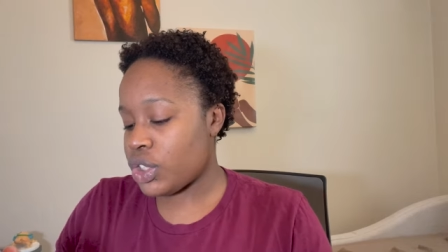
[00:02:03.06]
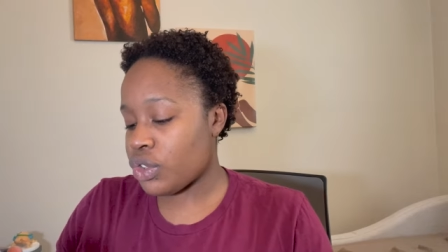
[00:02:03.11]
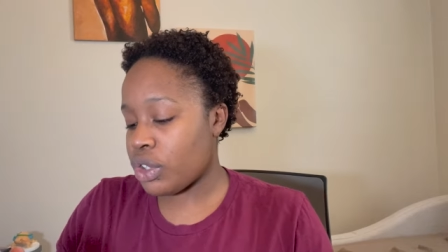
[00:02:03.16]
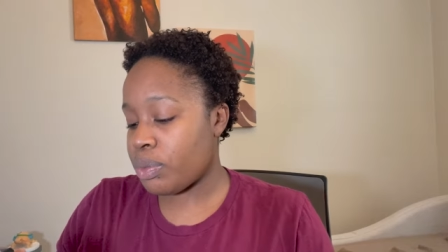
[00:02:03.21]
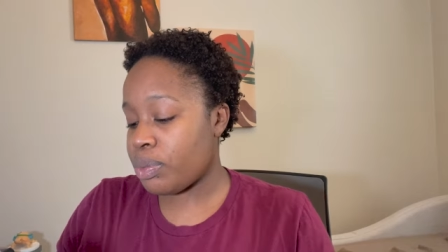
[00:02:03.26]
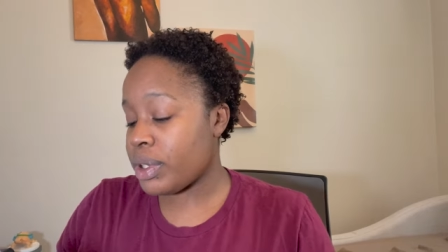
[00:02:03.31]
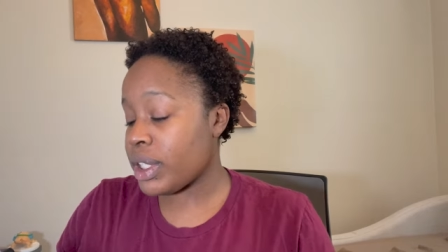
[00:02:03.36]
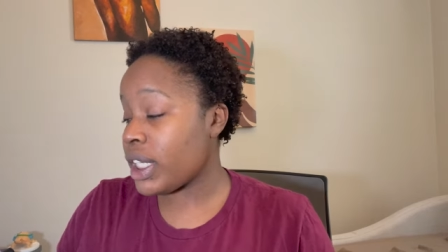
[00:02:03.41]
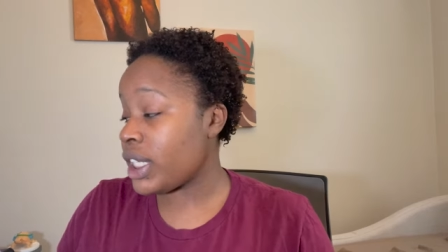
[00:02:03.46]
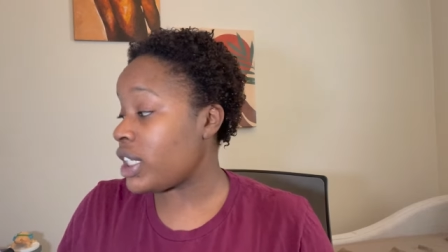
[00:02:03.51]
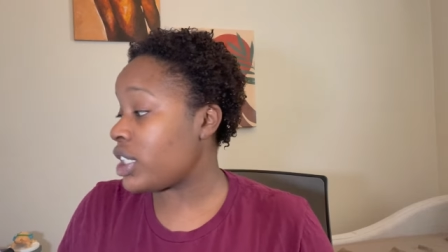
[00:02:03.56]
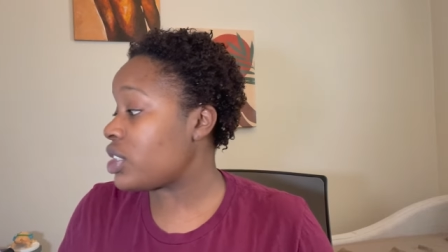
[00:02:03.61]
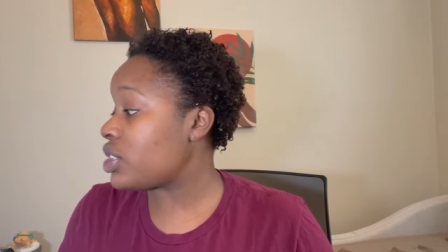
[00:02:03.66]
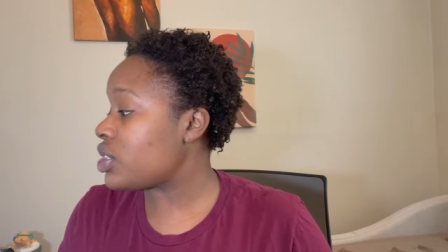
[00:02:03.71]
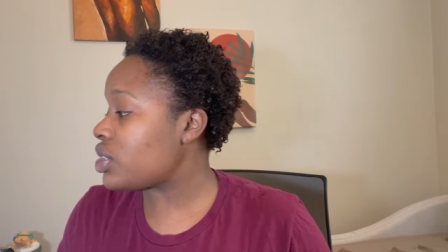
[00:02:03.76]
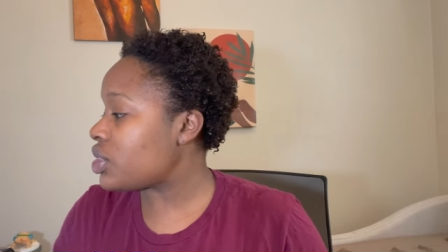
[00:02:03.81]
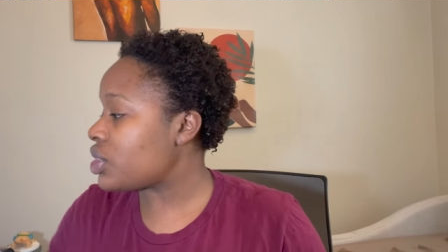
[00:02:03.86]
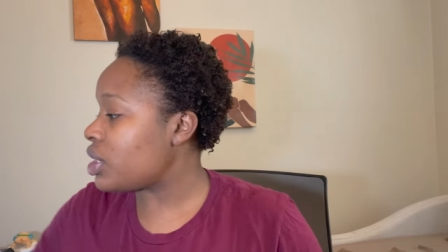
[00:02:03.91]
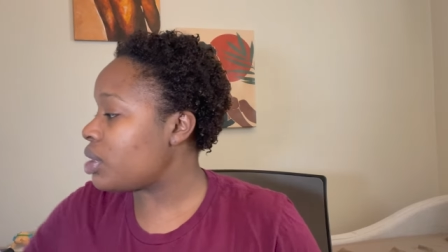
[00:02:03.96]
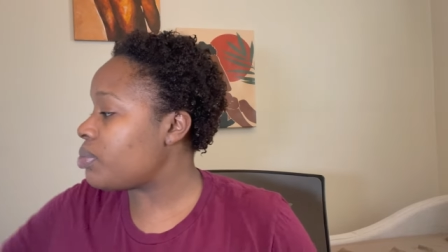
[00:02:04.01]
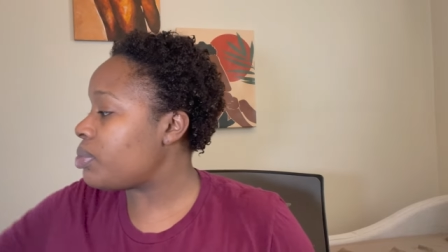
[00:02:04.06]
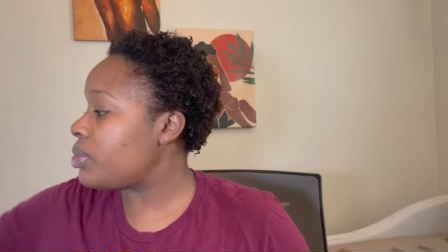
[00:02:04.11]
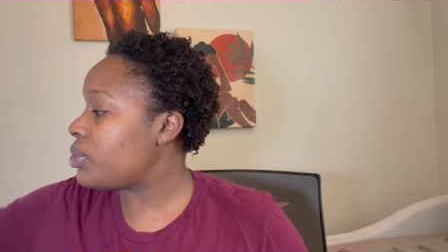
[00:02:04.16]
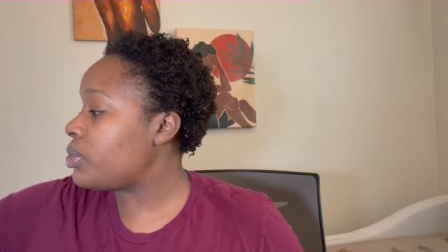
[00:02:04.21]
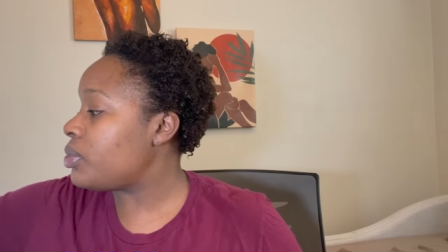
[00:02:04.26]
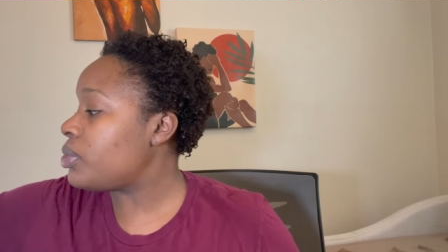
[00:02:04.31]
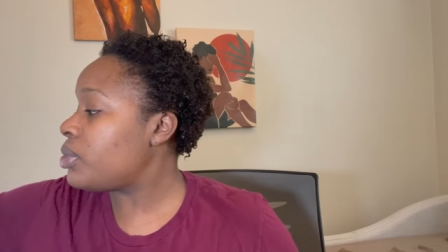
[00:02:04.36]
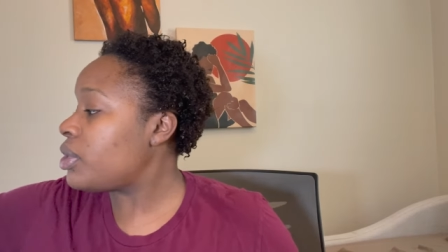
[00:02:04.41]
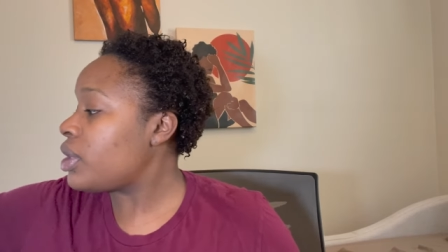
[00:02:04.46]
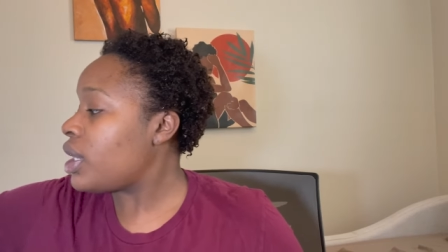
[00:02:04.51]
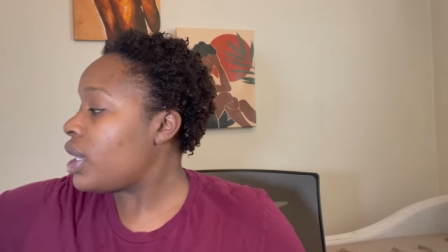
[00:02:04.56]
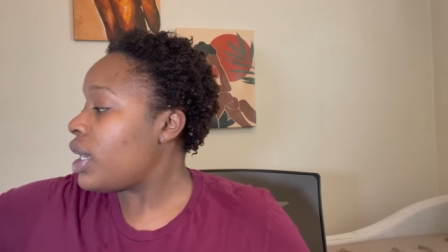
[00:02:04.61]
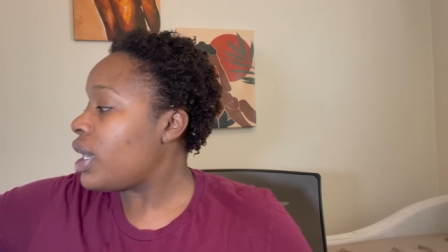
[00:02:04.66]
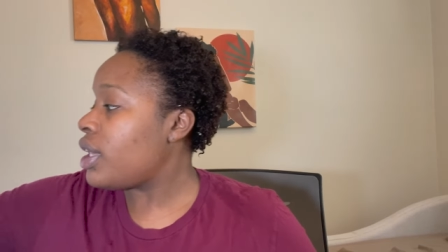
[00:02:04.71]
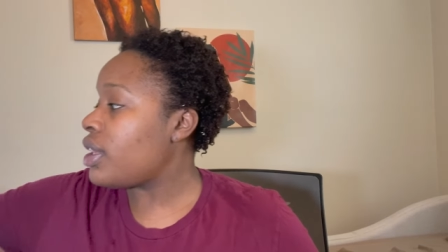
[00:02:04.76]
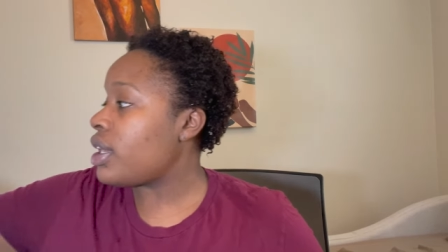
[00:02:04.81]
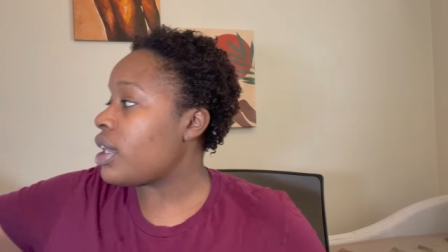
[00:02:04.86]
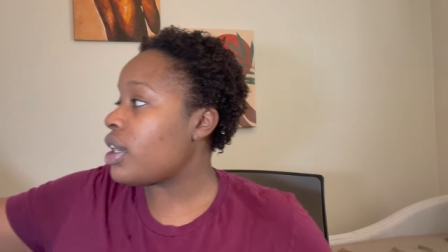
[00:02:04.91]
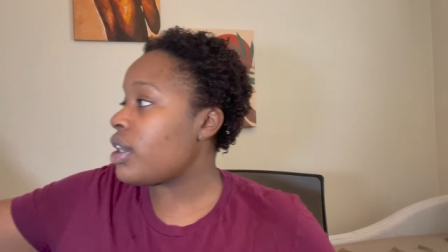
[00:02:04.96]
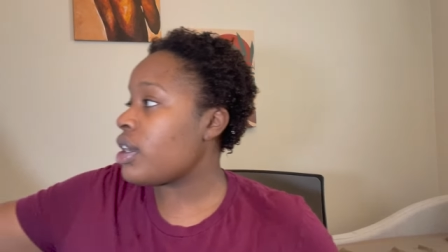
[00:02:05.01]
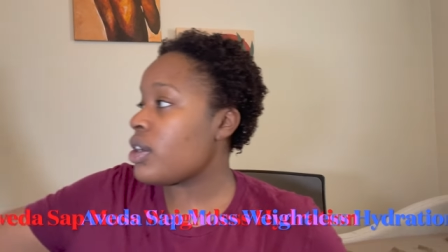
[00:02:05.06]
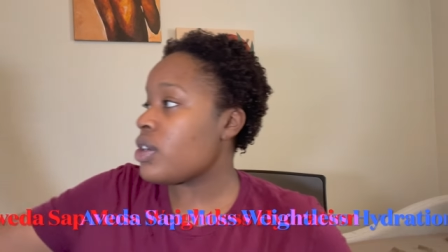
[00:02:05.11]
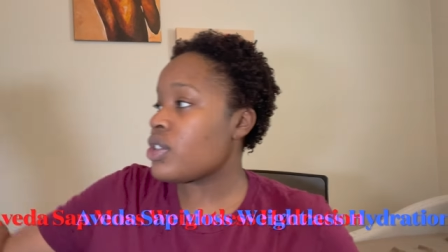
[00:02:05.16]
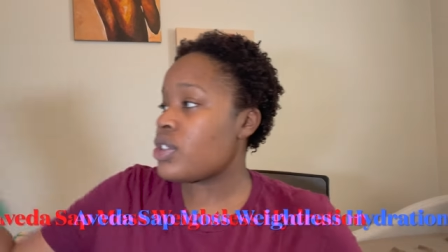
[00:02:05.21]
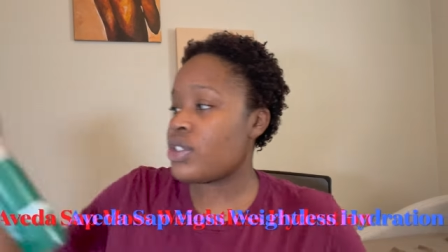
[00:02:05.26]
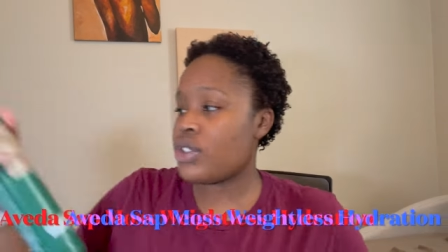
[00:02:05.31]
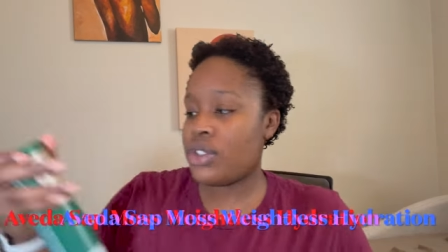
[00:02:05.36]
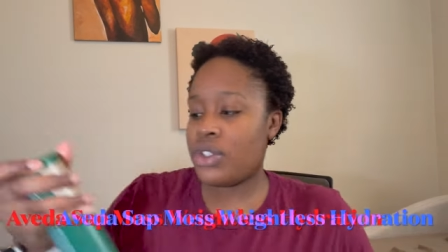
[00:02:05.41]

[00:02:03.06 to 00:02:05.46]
Replenish shampoo. And then I also